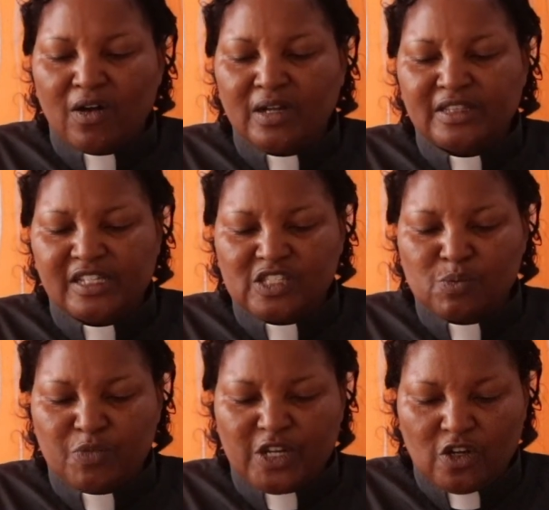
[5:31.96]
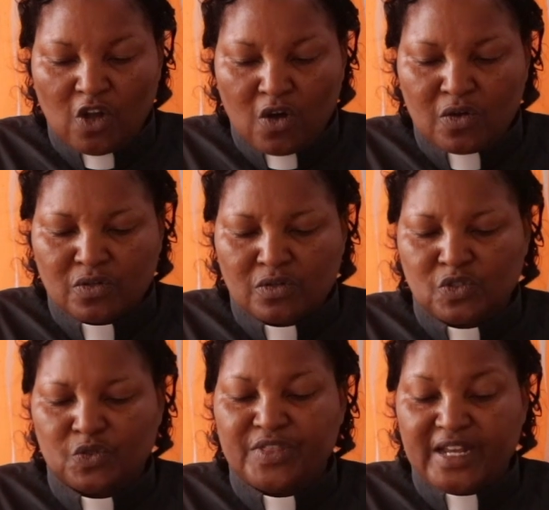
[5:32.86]
all this
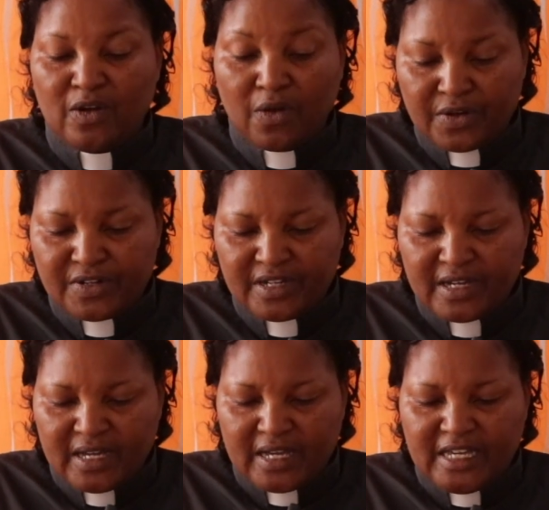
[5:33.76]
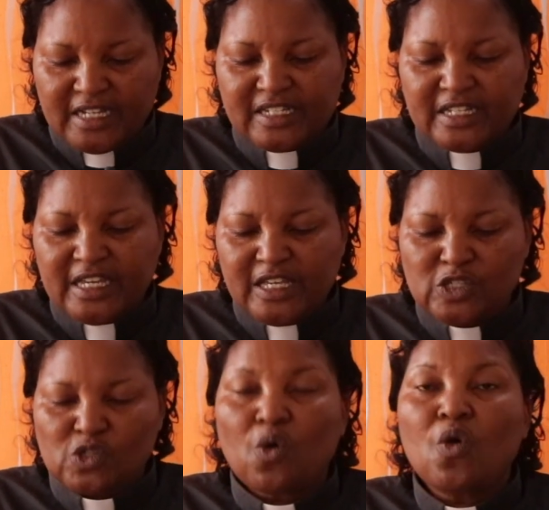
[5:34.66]
belong to the Lord. It
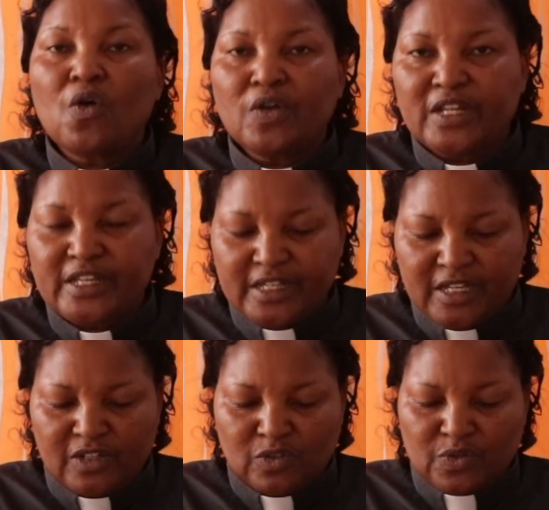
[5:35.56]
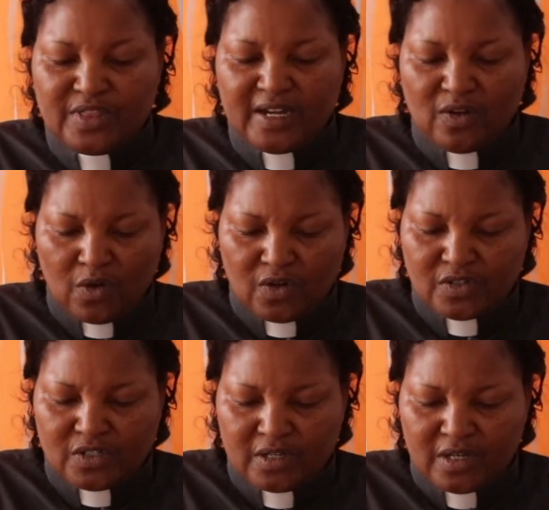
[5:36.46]
is holy to the
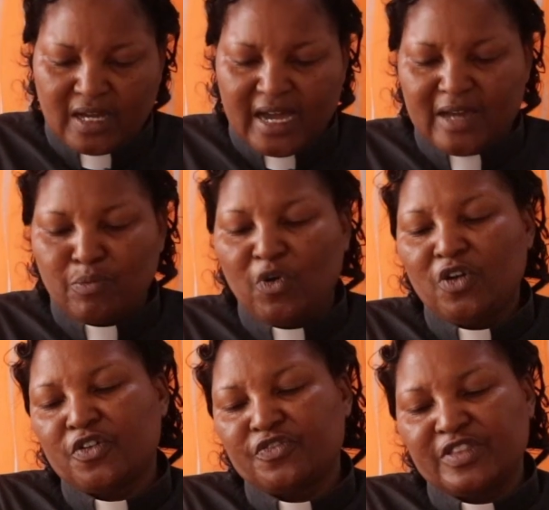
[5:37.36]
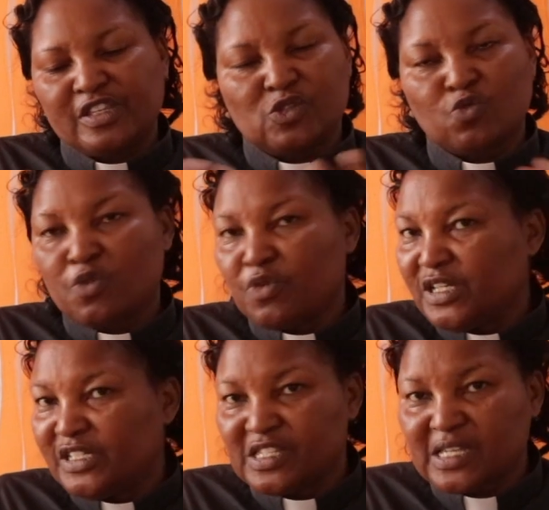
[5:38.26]
Lord. And more of this we
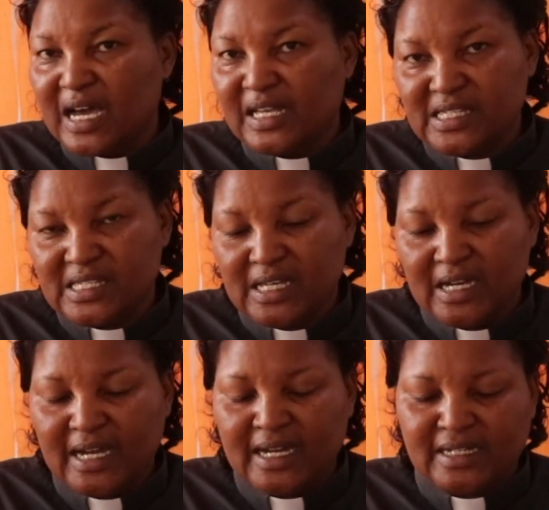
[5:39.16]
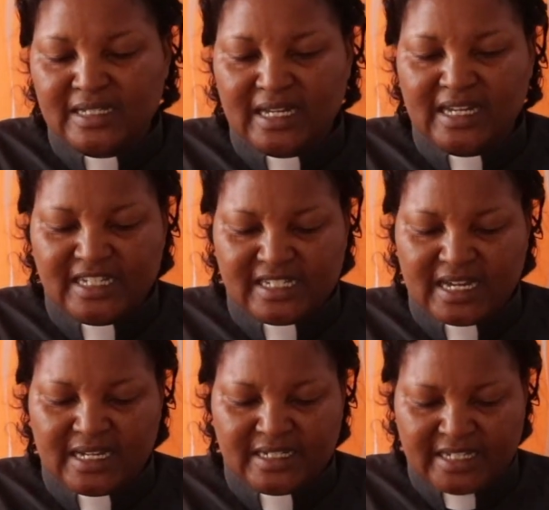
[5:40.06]
will discuss at a
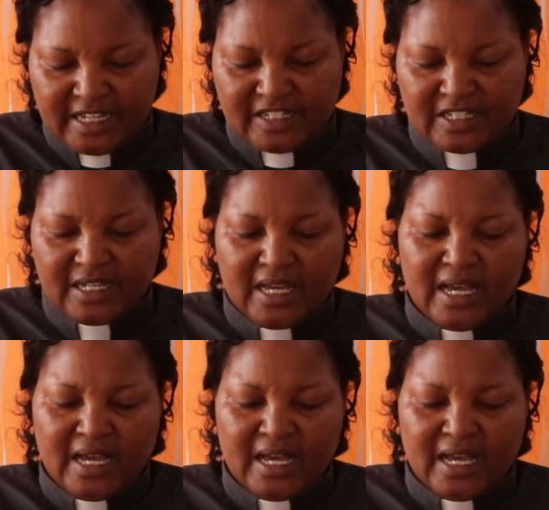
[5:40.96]
later date.